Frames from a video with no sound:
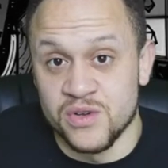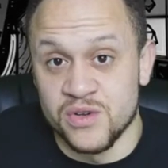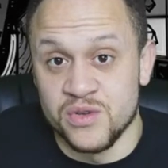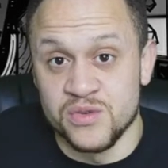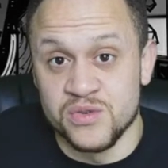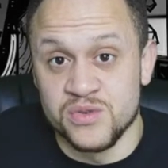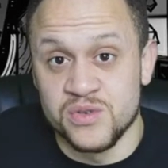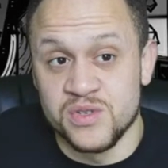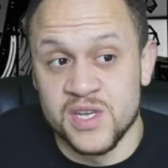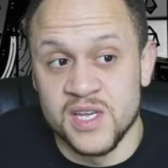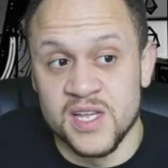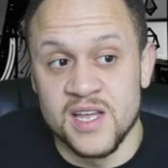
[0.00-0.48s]

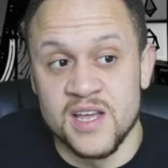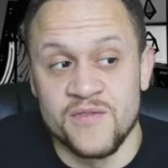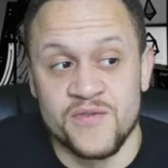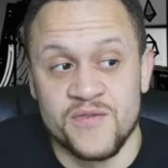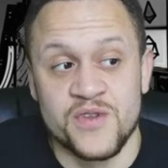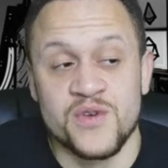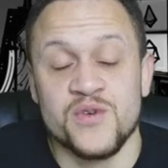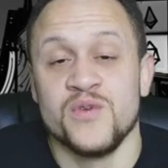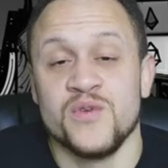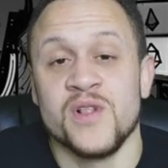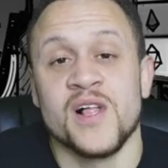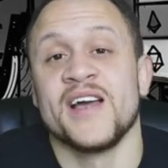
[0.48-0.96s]
if
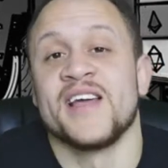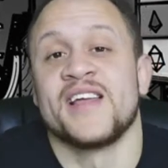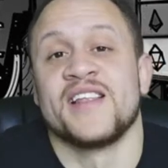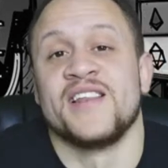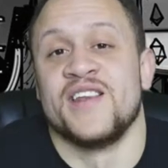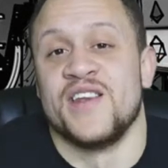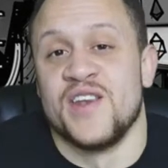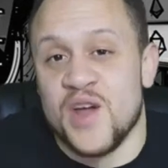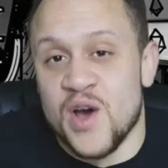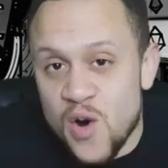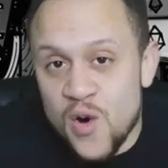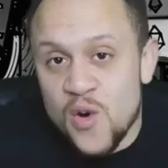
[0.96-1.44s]
you like
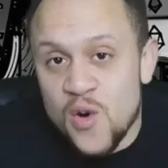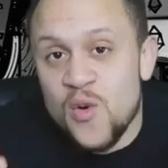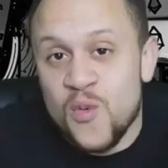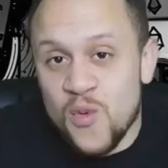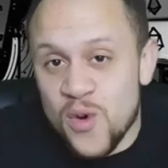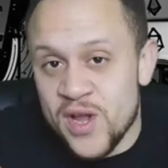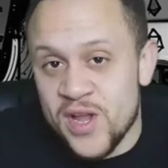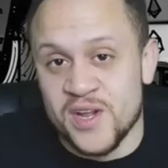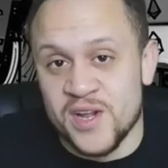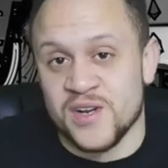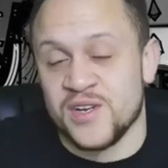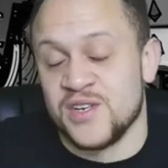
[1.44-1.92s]
know
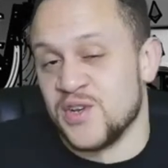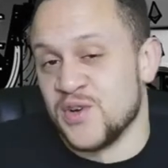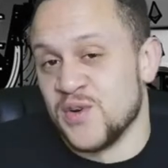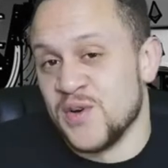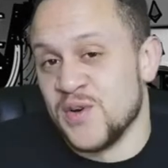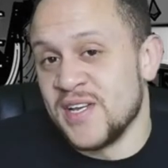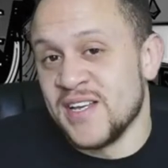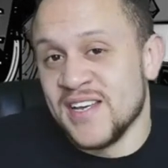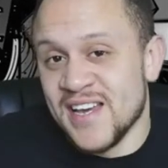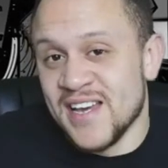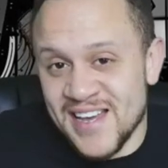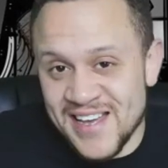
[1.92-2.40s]
what you're
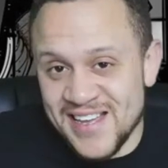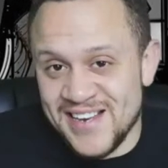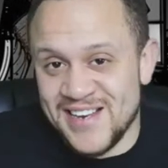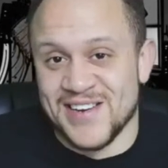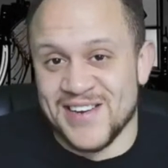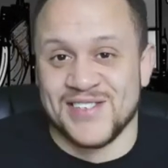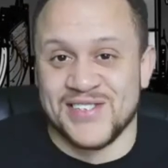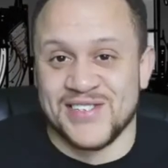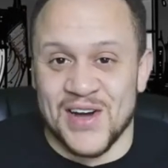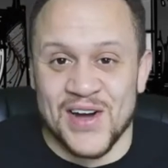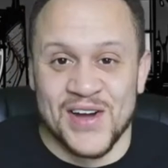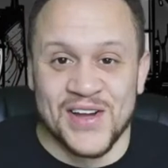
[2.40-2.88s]
doing and
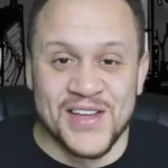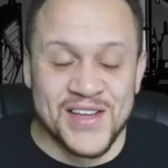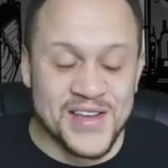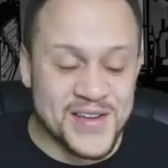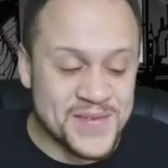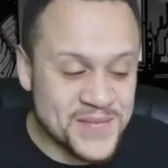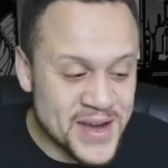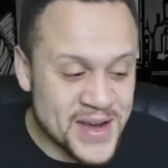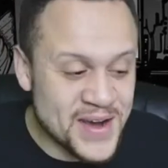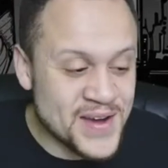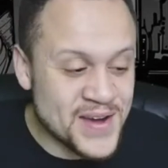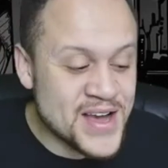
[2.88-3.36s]
you're talking
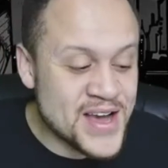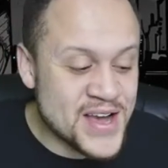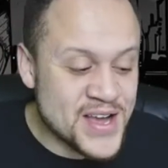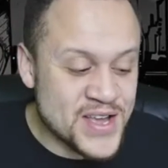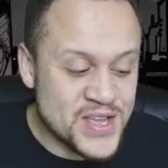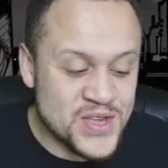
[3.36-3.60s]
about,